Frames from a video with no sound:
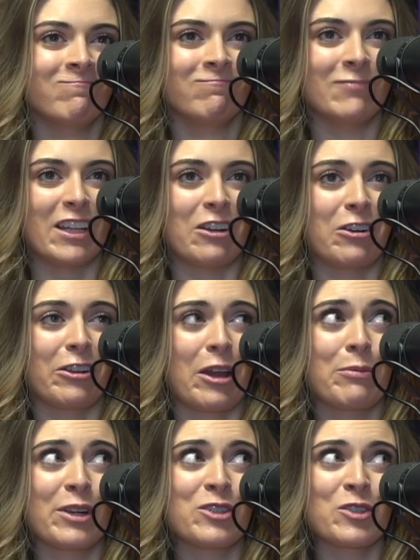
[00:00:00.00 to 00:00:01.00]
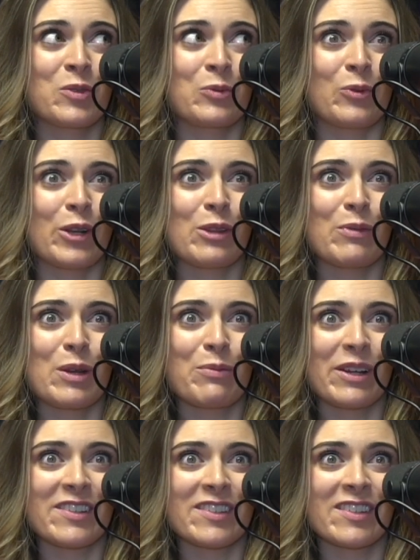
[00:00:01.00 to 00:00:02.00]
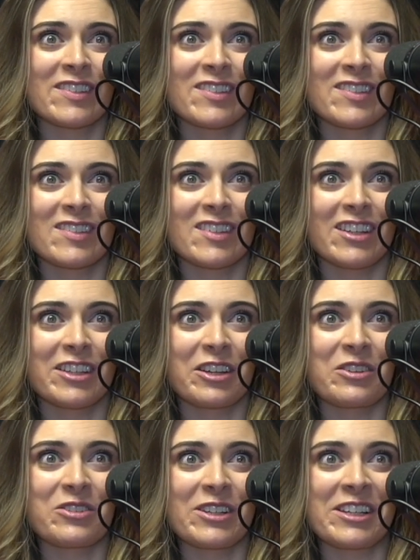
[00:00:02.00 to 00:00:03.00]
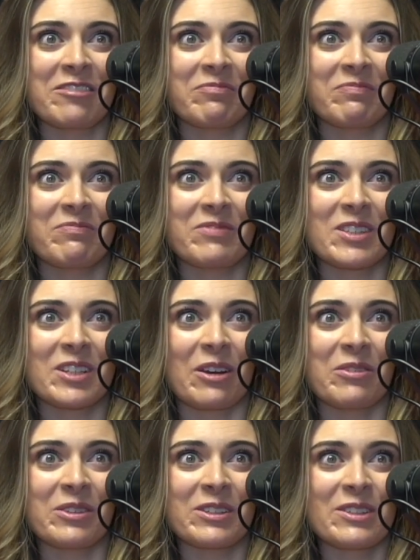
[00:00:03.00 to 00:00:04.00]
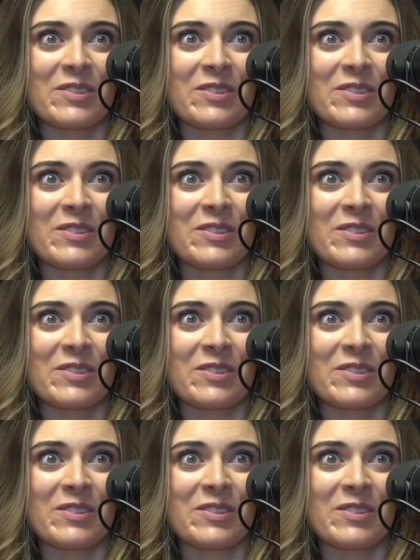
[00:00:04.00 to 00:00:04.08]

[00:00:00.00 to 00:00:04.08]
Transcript: And our library is just one of the many places in the country to go and learn those